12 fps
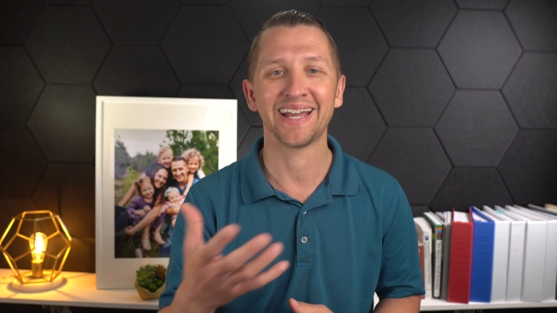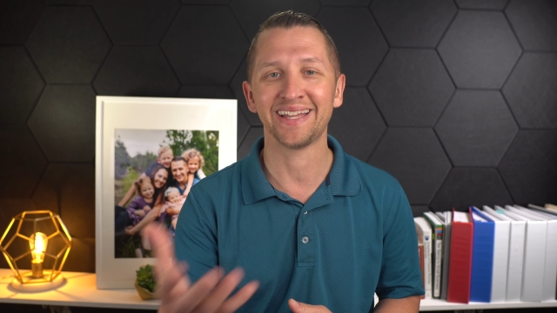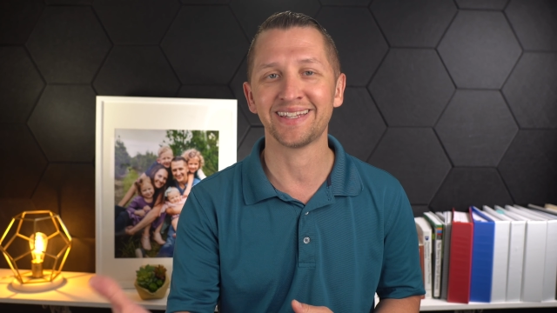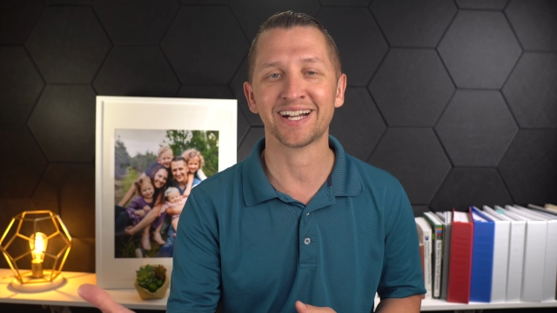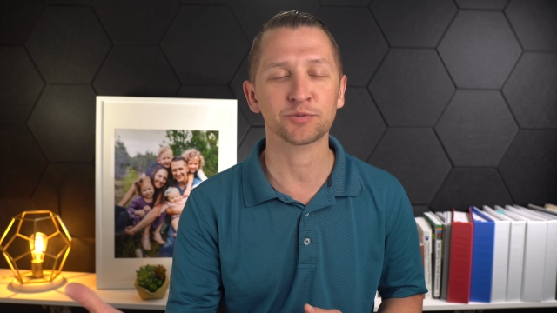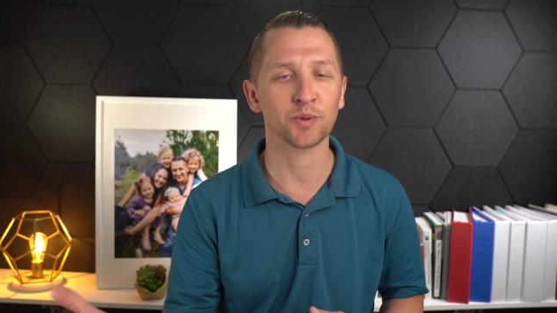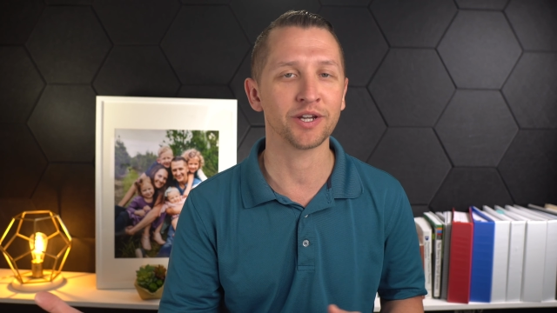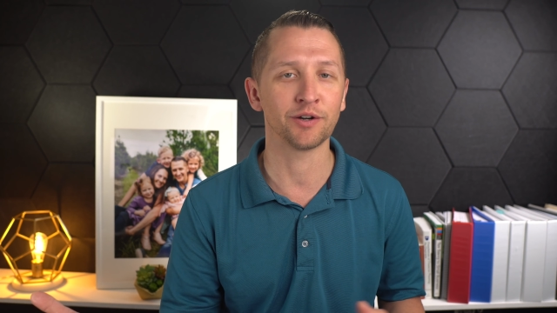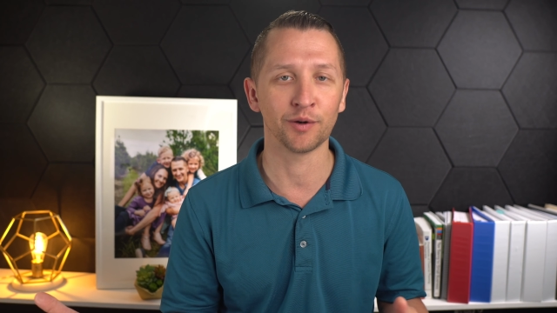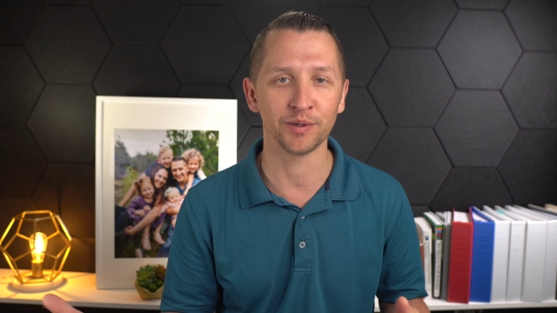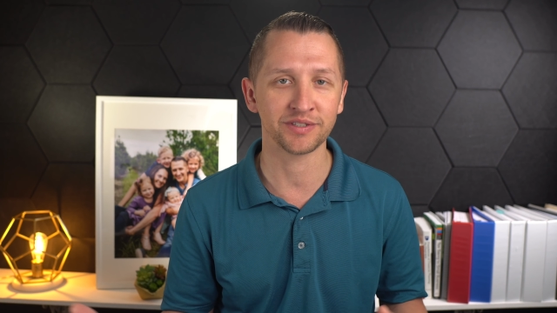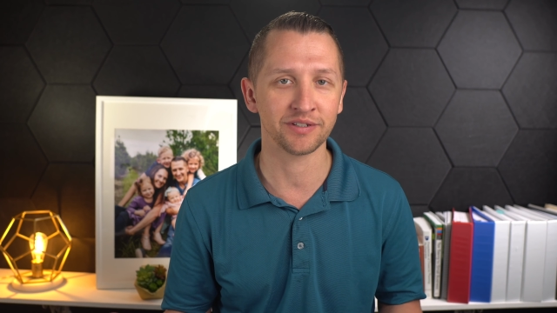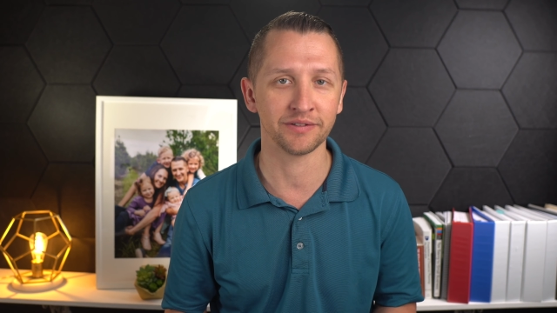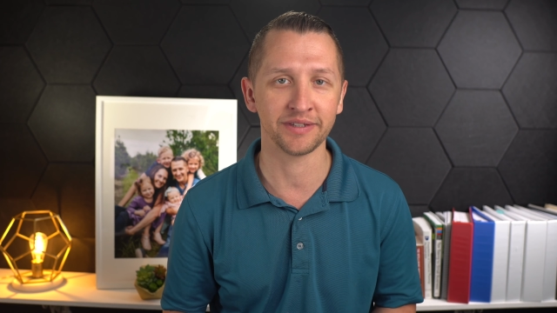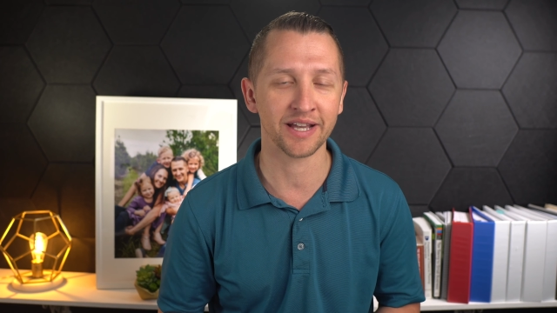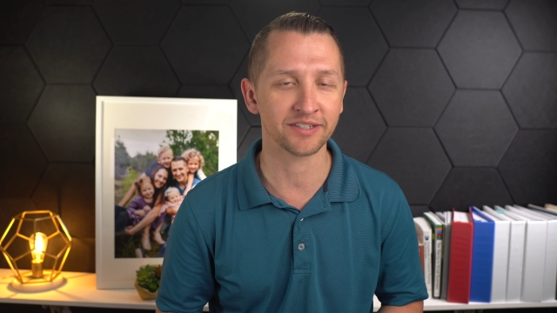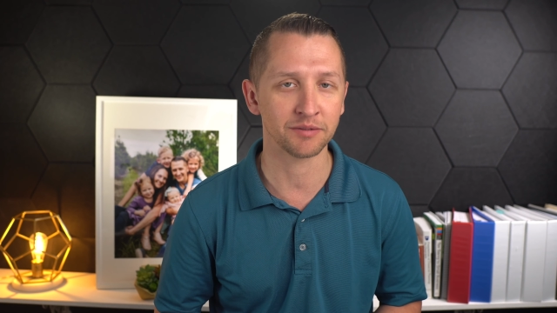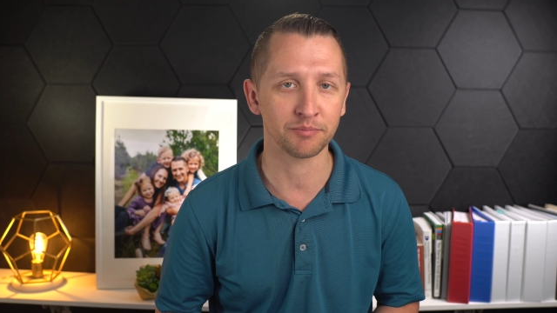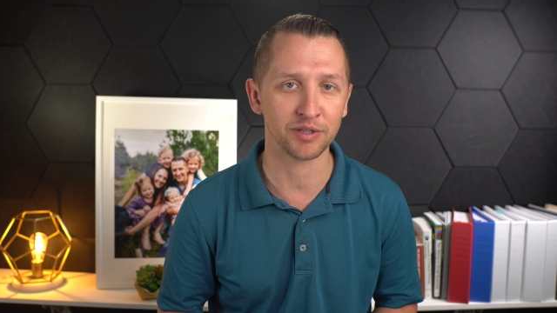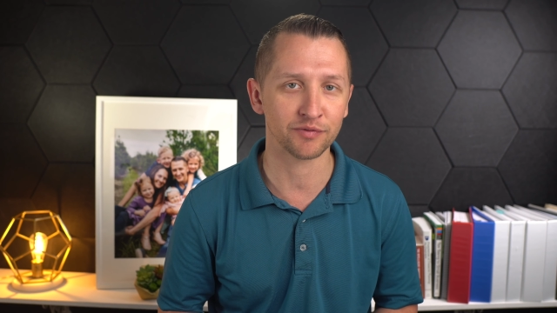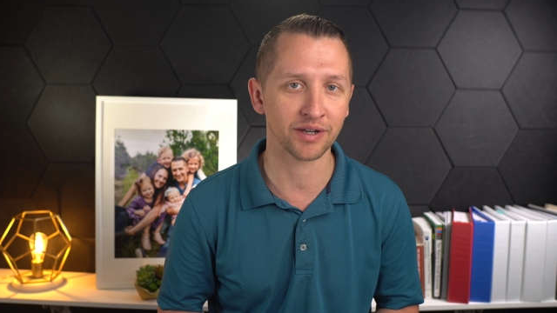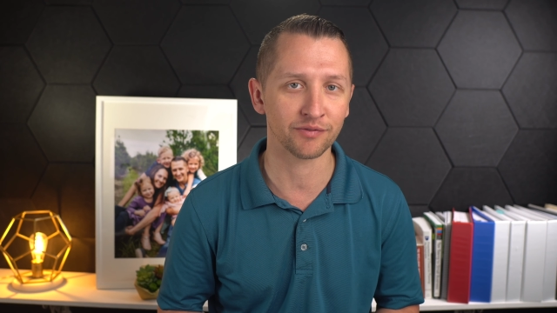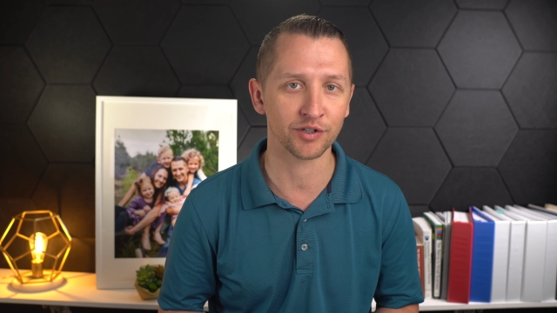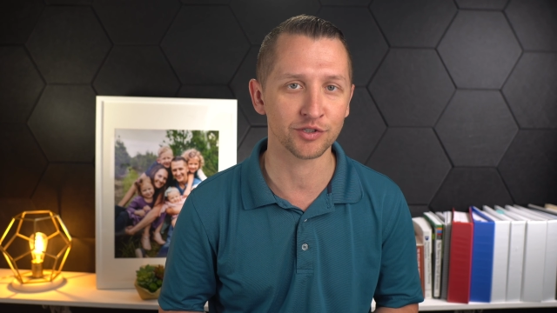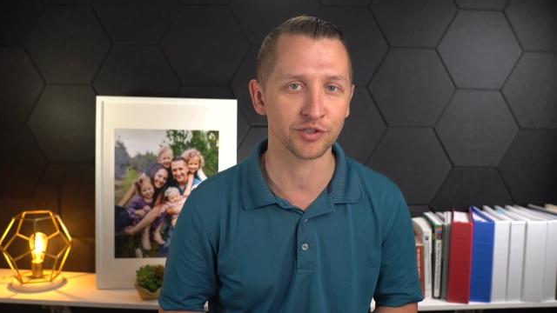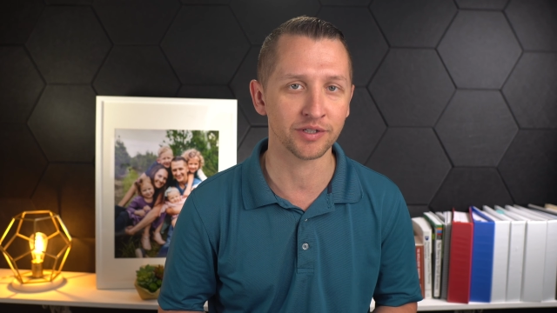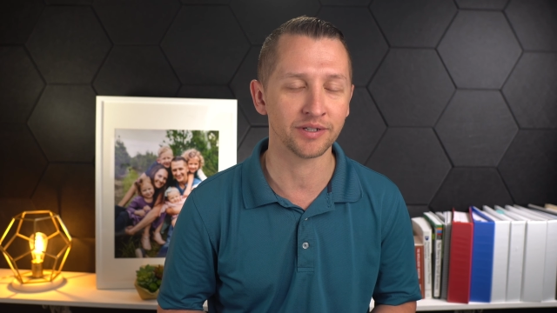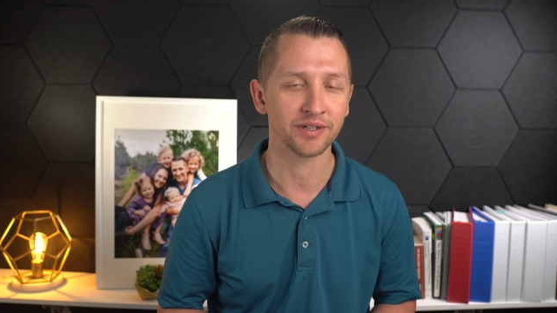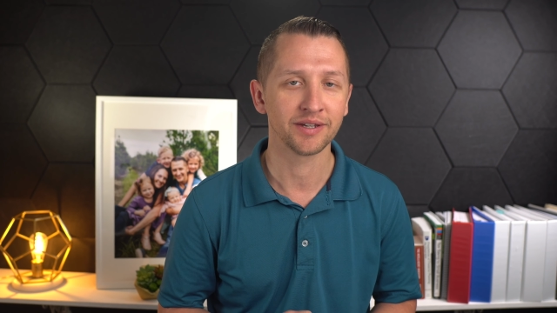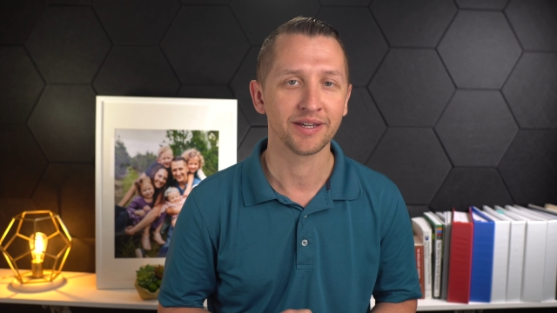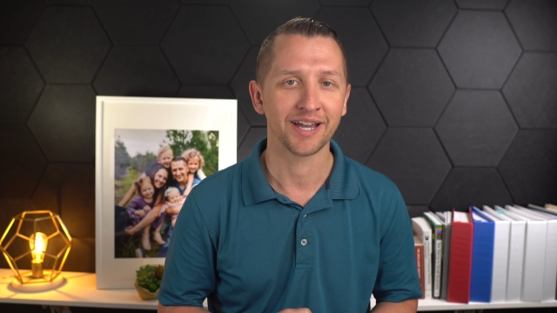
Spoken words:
And that's why you're always hearing the S&P 500